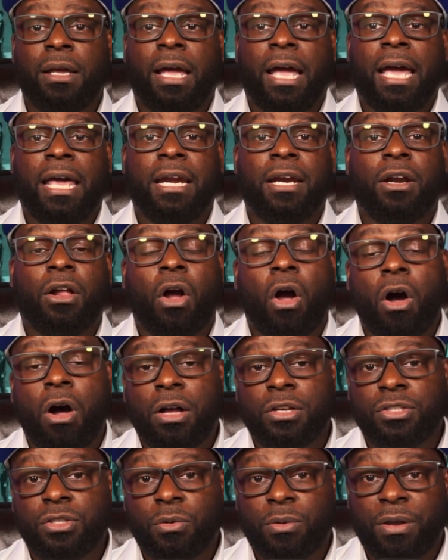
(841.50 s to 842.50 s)
and it
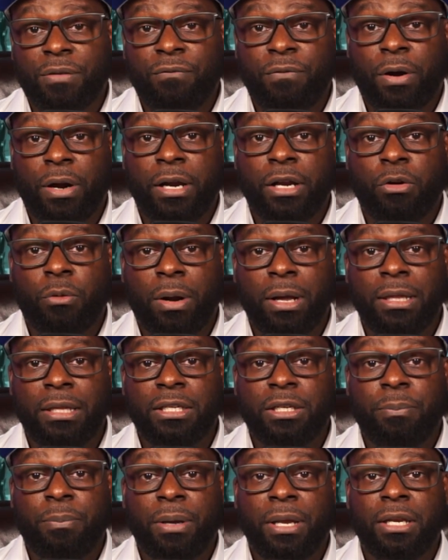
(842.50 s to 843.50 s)
also can vary greatly
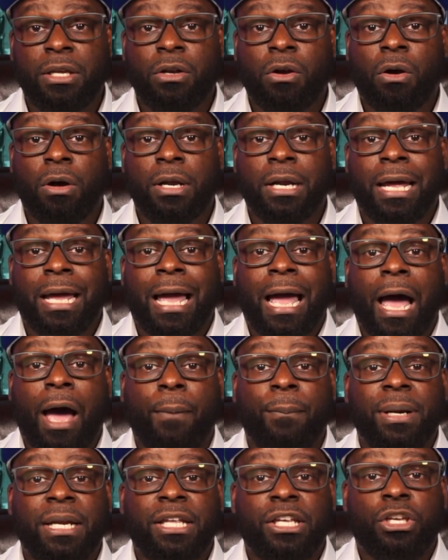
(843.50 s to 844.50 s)
depending on
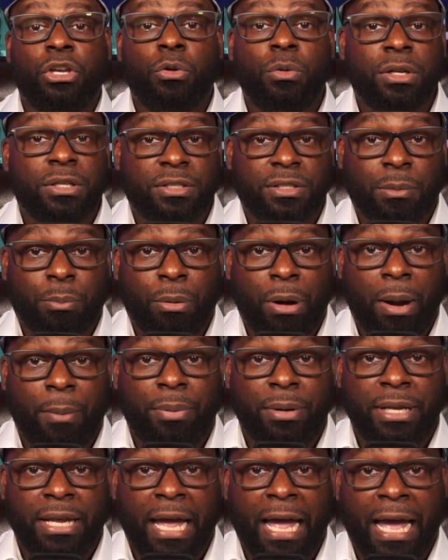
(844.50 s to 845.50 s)
how many units the
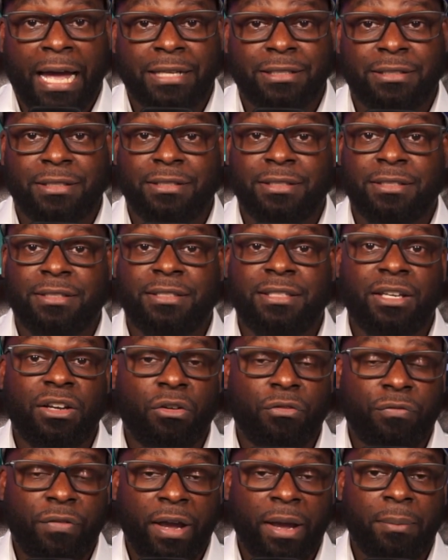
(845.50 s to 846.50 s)
property has. Is it
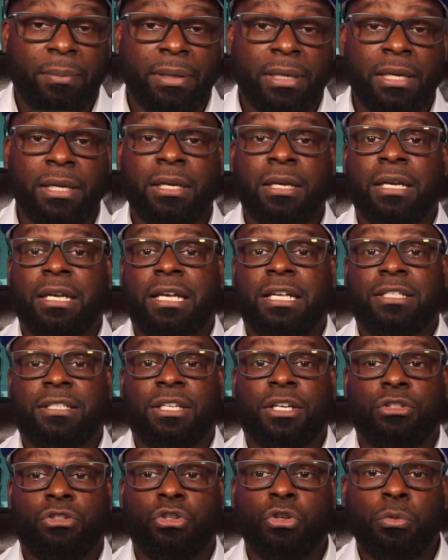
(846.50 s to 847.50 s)
single family? Is
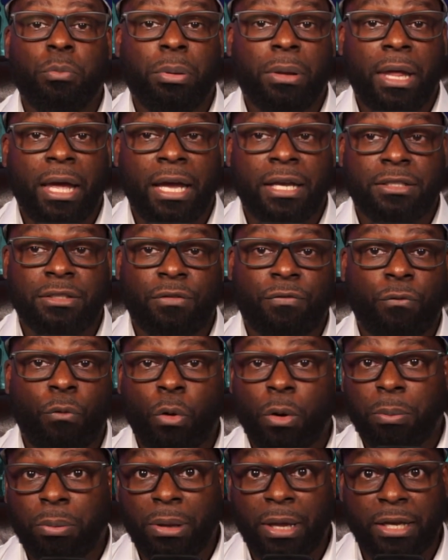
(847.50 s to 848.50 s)
it a duplex, a
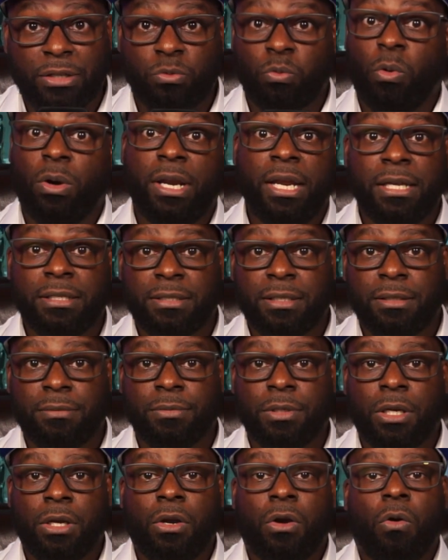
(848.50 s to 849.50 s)
fourplex? What is
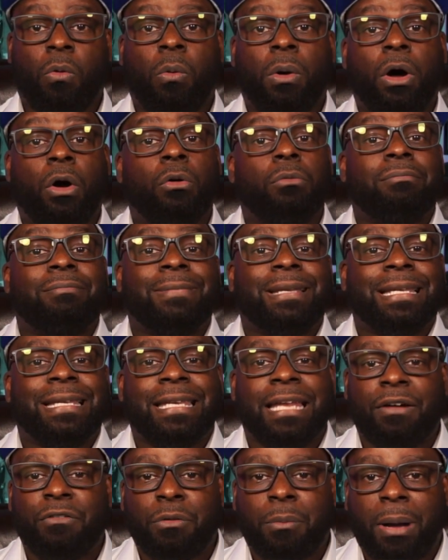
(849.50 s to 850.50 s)
it? Well,
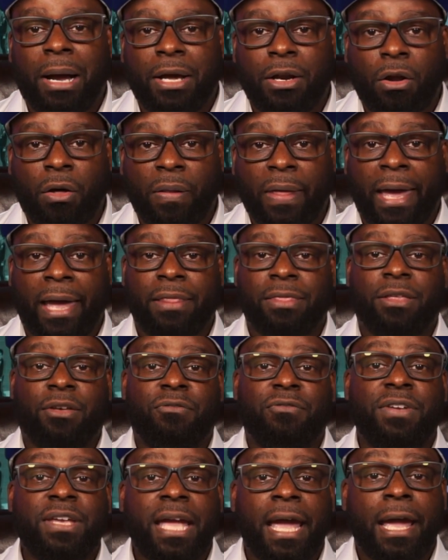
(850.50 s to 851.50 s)
never mind all that. The
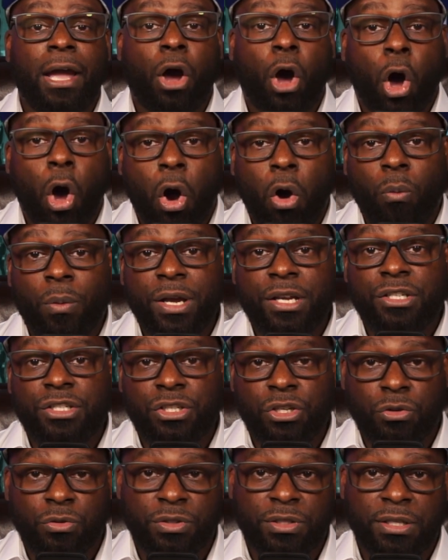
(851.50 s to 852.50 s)
VA
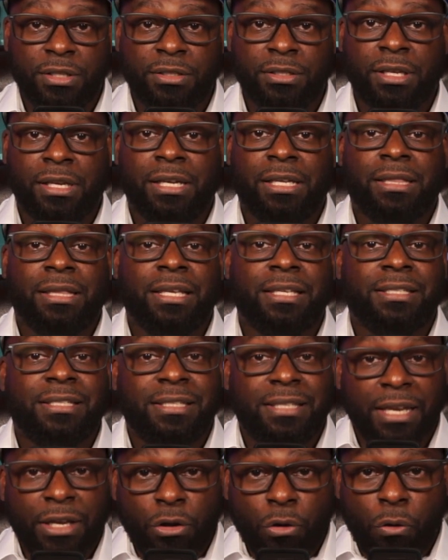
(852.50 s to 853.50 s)
always uses the
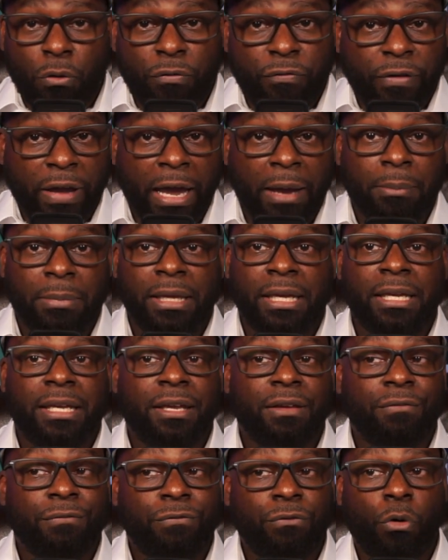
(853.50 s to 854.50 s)
single family
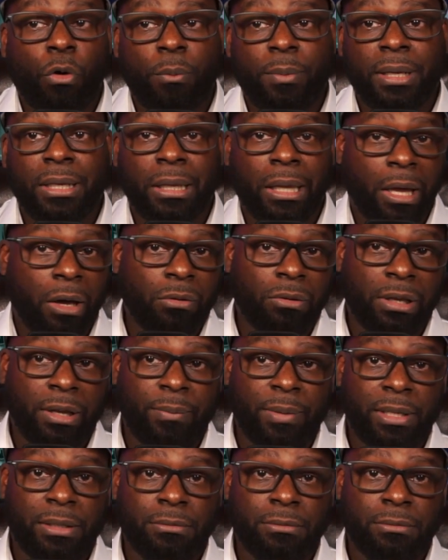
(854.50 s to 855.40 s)
conforming loan limit.